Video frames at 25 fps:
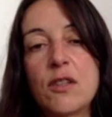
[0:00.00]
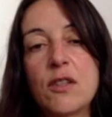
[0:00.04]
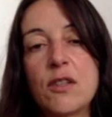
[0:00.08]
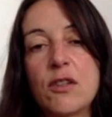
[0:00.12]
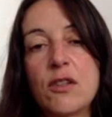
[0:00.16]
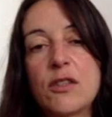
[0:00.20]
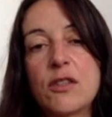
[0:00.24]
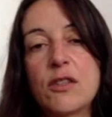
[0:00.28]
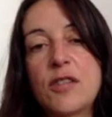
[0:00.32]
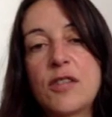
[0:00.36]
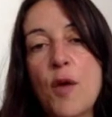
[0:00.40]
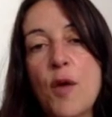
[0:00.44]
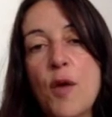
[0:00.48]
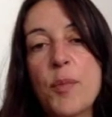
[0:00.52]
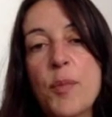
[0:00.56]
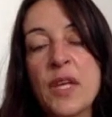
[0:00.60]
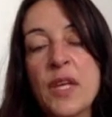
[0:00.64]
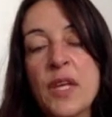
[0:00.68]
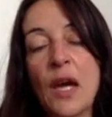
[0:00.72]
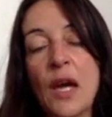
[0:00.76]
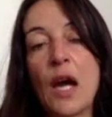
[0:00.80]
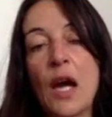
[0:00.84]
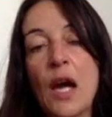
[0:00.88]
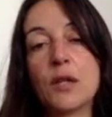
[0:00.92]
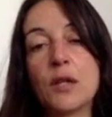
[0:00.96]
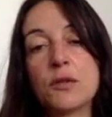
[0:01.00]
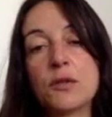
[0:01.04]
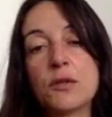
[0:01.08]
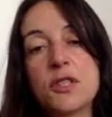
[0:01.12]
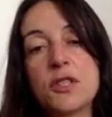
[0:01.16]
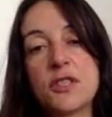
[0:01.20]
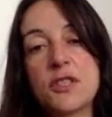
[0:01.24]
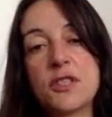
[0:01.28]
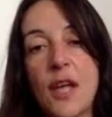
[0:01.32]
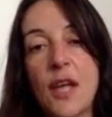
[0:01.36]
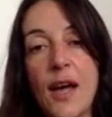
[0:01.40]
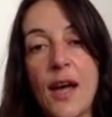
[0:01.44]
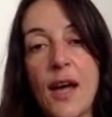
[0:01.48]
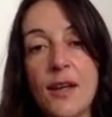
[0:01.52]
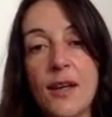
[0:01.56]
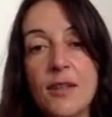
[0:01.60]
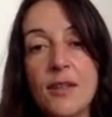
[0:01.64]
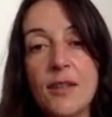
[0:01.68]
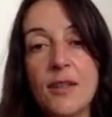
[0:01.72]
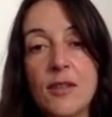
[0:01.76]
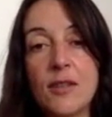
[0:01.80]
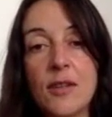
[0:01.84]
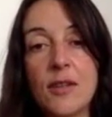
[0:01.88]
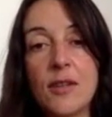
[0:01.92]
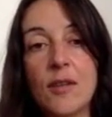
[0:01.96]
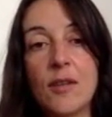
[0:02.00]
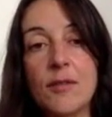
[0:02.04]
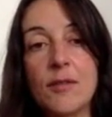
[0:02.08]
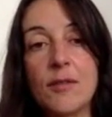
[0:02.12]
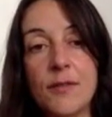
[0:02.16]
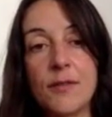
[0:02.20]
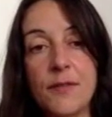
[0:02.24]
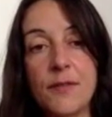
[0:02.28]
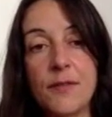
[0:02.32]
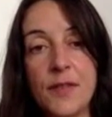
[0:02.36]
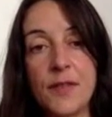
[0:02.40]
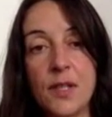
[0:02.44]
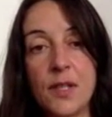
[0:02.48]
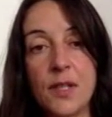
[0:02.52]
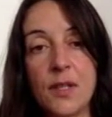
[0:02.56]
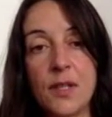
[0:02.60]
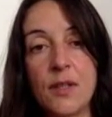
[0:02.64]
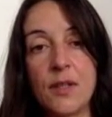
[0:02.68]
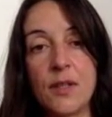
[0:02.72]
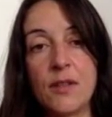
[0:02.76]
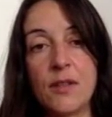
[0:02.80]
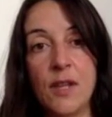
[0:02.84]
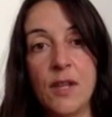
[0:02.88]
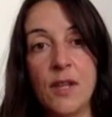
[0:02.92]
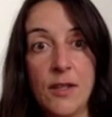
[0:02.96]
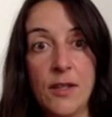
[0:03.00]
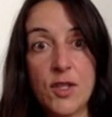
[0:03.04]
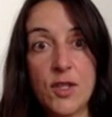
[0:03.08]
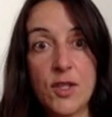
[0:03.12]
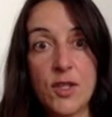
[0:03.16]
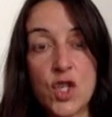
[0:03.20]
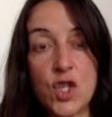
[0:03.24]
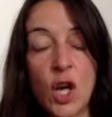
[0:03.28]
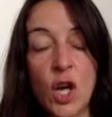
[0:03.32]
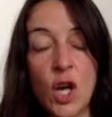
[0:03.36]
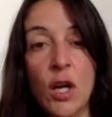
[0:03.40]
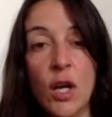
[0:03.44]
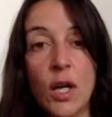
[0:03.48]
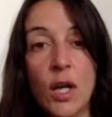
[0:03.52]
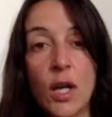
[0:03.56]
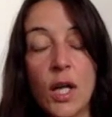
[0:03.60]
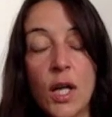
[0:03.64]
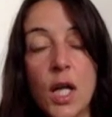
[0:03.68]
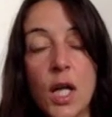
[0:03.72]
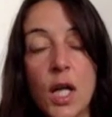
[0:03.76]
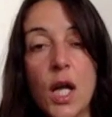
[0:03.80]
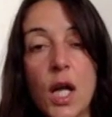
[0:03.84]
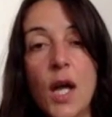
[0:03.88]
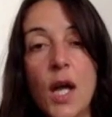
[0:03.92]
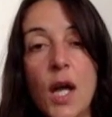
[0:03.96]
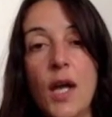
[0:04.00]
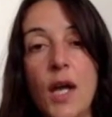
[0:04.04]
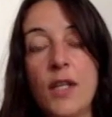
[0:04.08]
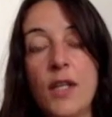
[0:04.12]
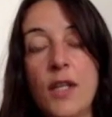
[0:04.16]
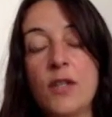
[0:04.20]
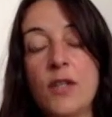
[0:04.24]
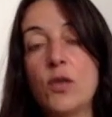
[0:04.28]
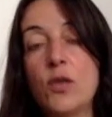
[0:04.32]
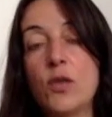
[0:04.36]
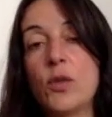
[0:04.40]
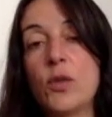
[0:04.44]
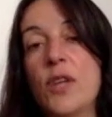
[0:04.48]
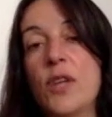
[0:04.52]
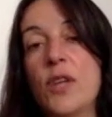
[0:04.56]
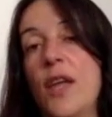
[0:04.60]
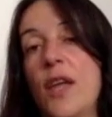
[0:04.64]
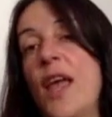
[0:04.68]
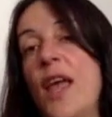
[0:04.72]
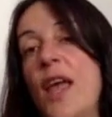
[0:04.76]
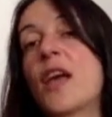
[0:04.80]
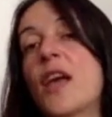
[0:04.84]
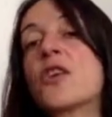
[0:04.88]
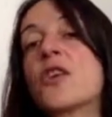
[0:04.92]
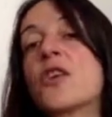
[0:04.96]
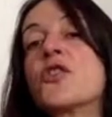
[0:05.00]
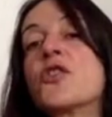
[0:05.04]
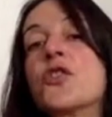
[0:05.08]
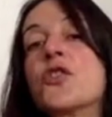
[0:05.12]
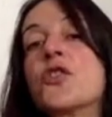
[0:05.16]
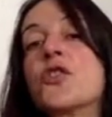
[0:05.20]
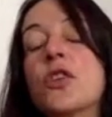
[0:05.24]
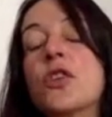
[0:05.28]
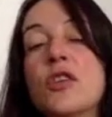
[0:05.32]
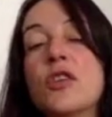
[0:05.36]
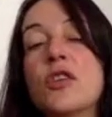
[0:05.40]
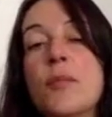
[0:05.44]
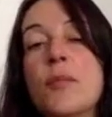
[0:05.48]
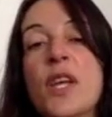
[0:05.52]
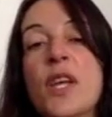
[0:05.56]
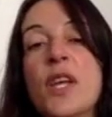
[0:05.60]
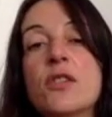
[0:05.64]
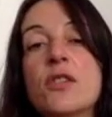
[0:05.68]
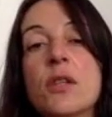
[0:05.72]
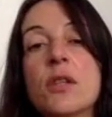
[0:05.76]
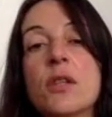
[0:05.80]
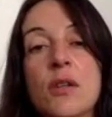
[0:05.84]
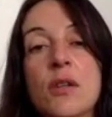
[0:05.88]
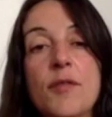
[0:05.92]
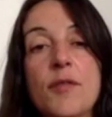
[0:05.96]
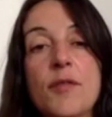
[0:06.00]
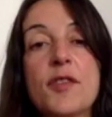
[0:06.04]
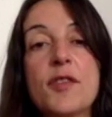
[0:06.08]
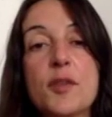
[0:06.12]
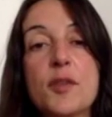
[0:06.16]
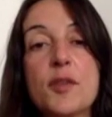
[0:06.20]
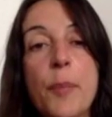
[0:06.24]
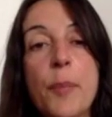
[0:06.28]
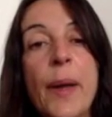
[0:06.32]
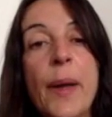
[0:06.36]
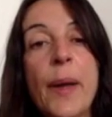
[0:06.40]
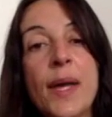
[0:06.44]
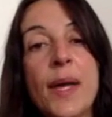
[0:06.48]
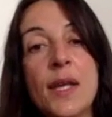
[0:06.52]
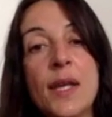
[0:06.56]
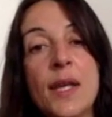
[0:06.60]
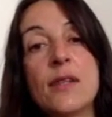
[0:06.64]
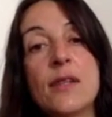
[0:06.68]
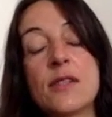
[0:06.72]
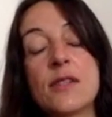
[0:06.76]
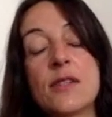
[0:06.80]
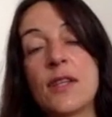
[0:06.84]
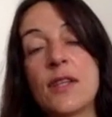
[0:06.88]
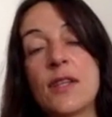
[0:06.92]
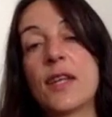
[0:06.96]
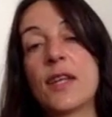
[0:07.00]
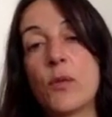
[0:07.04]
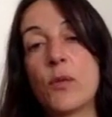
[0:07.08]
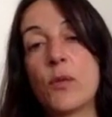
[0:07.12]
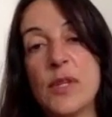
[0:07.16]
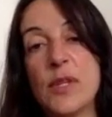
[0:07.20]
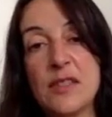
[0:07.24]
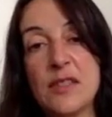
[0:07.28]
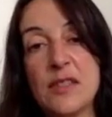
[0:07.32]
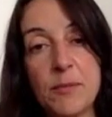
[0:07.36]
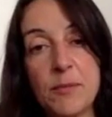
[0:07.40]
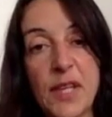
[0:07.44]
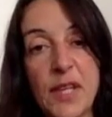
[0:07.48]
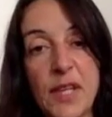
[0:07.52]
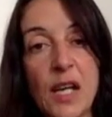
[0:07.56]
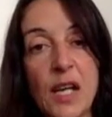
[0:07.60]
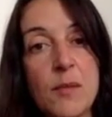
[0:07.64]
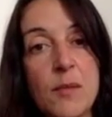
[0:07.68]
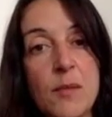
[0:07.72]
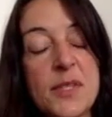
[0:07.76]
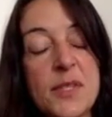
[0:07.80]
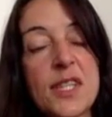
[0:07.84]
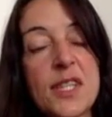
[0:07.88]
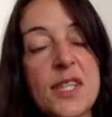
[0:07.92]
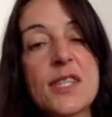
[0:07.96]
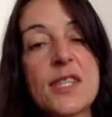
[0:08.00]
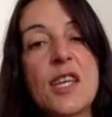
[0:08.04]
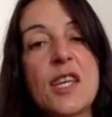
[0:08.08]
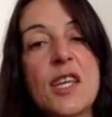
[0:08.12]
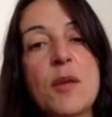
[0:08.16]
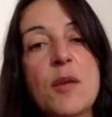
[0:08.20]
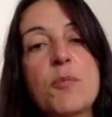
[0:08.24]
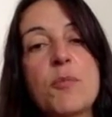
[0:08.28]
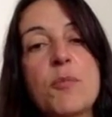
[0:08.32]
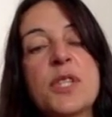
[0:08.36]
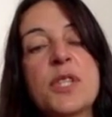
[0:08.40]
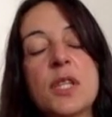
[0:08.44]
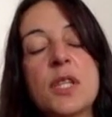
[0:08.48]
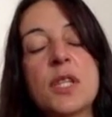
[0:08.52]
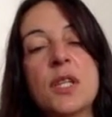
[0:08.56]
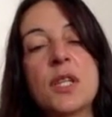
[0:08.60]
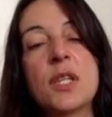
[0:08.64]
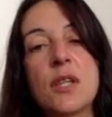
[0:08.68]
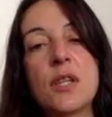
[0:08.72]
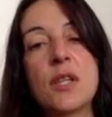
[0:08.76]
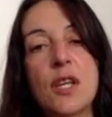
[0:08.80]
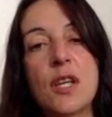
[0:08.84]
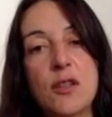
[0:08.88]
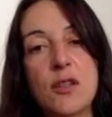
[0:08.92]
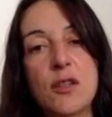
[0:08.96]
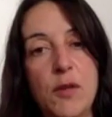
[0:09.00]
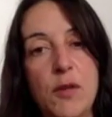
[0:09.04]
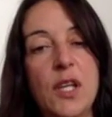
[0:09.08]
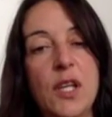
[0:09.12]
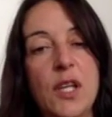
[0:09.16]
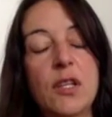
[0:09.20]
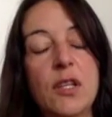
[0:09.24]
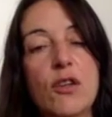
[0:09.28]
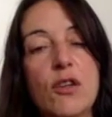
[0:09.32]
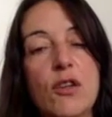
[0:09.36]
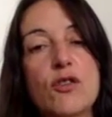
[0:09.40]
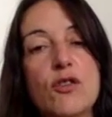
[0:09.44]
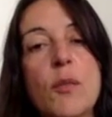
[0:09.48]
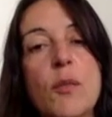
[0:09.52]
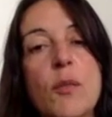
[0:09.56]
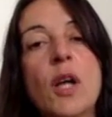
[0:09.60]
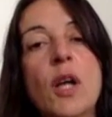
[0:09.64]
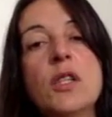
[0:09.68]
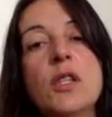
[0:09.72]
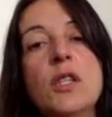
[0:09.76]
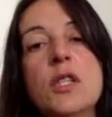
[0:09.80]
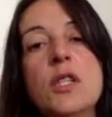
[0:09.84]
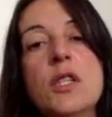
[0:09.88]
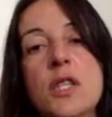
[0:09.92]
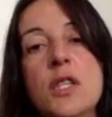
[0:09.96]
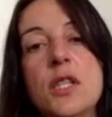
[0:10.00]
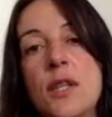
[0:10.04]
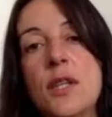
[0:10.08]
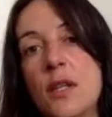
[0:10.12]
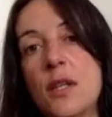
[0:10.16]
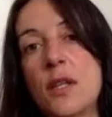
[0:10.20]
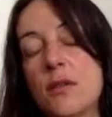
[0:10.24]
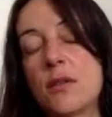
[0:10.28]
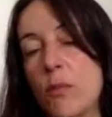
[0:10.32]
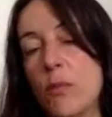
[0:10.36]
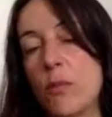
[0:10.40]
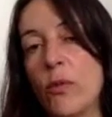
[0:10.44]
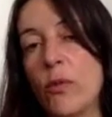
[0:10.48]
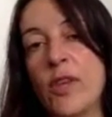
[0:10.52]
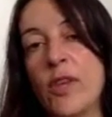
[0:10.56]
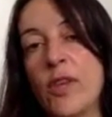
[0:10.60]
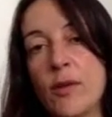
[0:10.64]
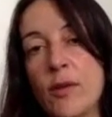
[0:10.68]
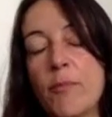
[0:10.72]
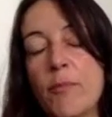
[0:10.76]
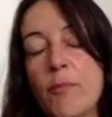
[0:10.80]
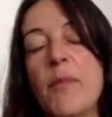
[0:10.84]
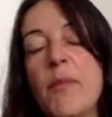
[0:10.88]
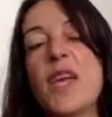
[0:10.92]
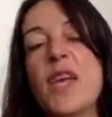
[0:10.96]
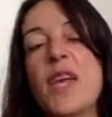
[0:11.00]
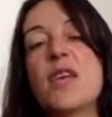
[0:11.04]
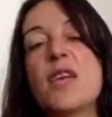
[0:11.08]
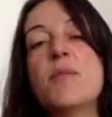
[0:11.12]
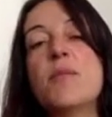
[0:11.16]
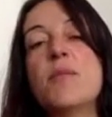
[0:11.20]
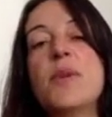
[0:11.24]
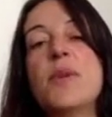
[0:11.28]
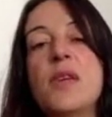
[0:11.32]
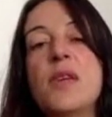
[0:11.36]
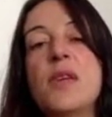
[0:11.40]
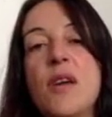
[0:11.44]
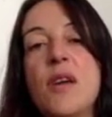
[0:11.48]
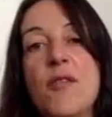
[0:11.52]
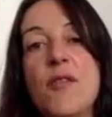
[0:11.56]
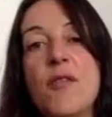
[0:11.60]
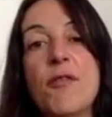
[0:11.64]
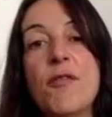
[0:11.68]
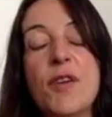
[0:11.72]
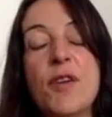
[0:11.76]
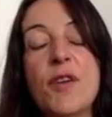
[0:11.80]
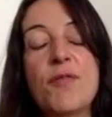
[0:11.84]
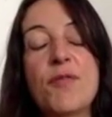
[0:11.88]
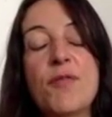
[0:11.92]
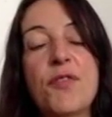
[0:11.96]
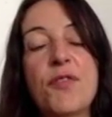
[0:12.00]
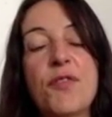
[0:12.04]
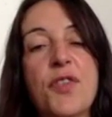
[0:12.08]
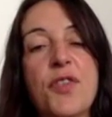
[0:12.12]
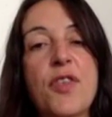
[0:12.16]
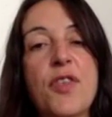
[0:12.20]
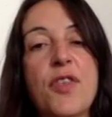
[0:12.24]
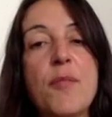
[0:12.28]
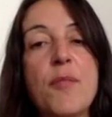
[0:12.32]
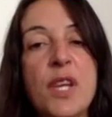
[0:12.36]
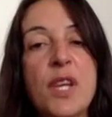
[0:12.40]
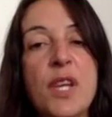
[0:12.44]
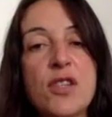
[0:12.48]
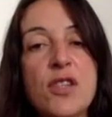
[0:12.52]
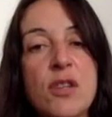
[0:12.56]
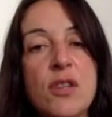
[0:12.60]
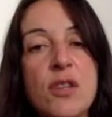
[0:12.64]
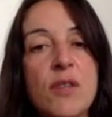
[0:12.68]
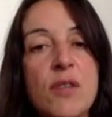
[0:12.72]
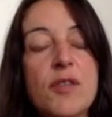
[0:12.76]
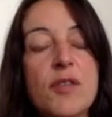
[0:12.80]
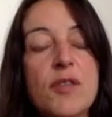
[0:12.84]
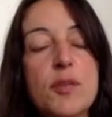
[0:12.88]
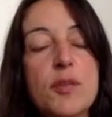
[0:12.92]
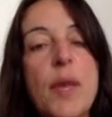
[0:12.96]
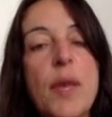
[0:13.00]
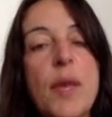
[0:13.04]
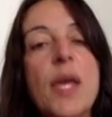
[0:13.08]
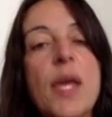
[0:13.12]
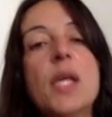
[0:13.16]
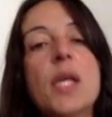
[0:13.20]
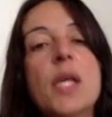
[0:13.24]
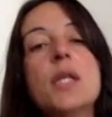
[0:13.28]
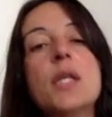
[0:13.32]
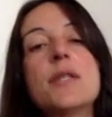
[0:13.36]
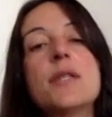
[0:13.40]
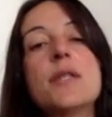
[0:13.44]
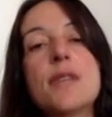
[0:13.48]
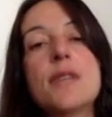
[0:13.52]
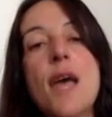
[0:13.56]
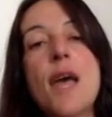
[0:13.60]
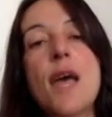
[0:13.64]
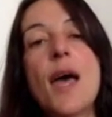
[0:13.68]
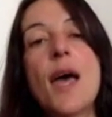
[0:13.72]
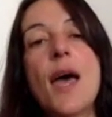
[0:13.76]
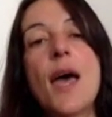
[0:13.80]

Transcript: stepping outside of the chunk into an extra dimension of space, like we sometimes accept in cosmology, that there may be a fifth dimension of space.